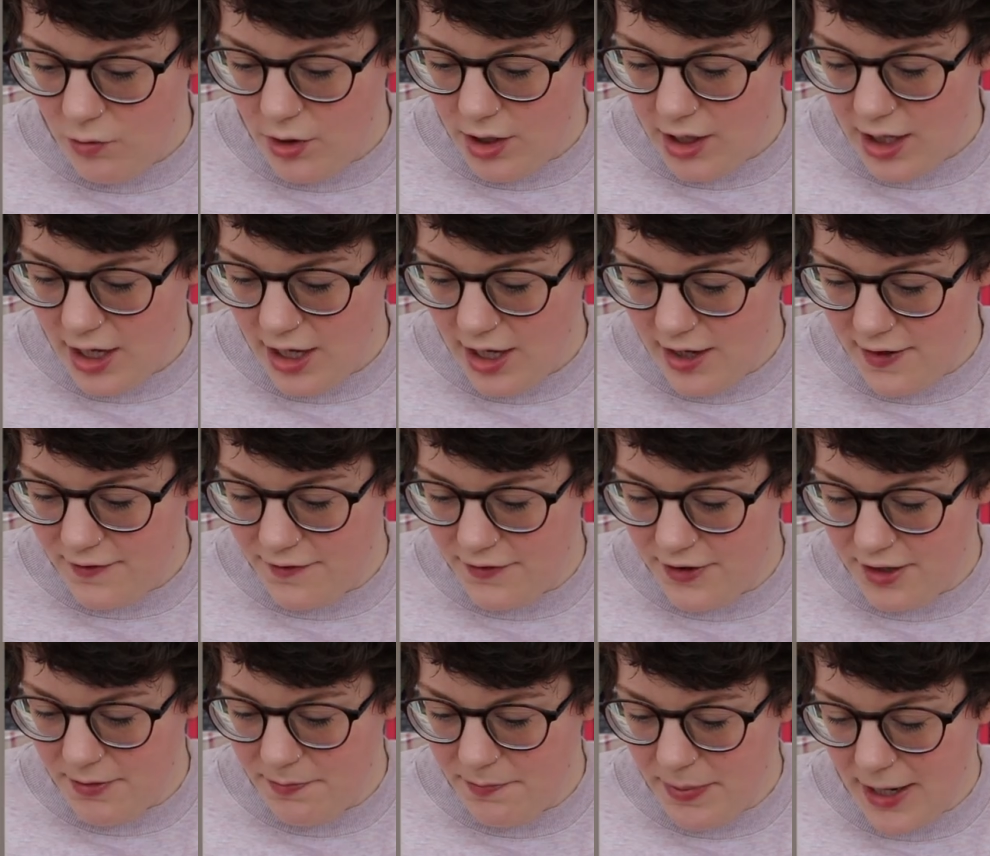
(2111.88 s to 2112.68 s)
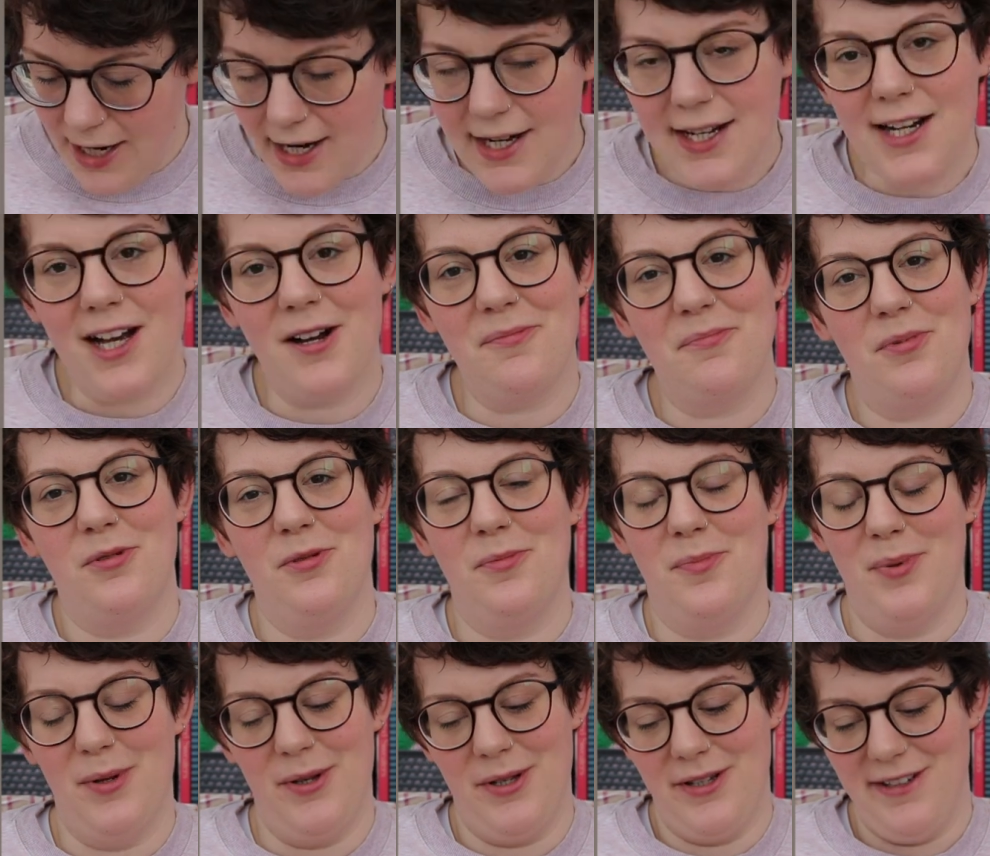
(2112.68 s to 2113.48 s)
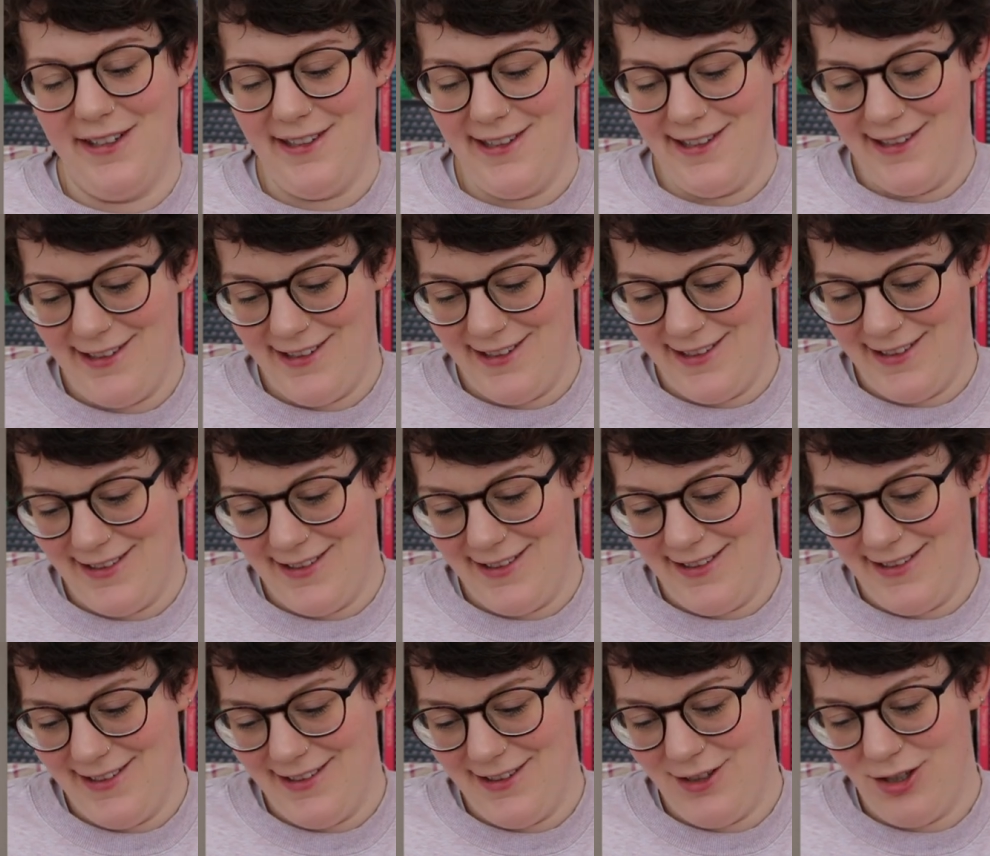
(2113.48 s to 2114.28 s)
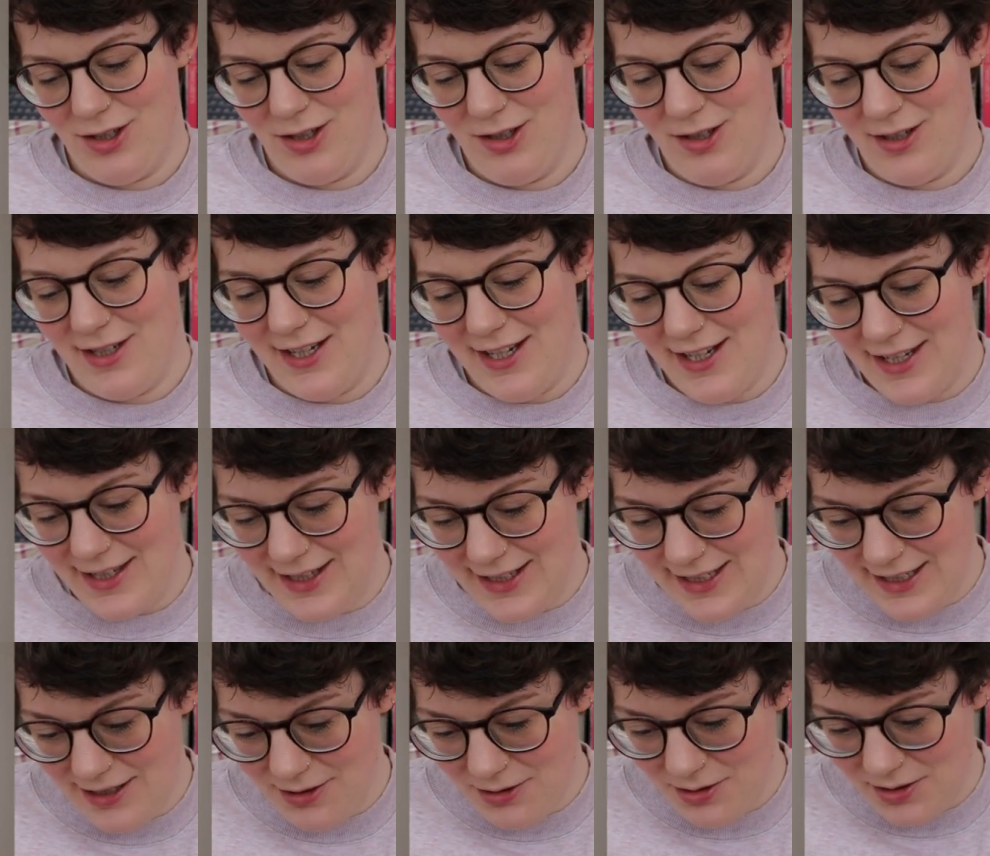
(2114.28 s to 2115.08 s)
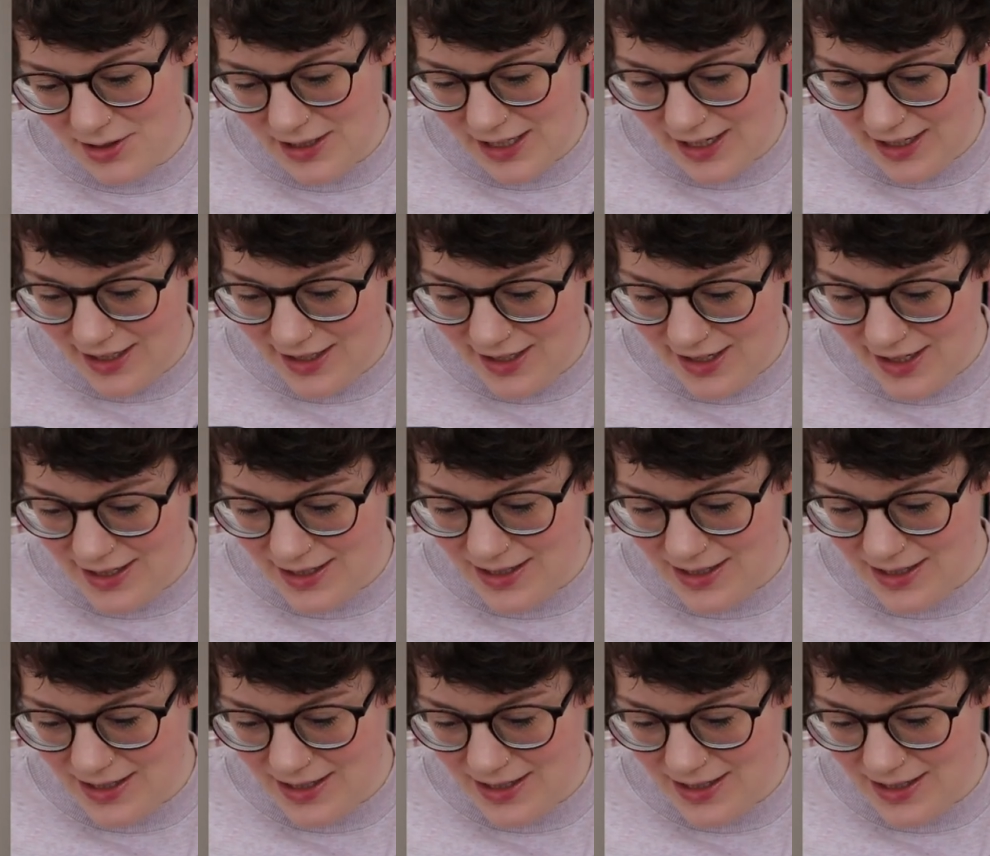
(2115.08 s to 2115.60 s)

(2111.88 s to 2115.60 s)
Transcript: we have the pineapple purse. Just look at his little tiny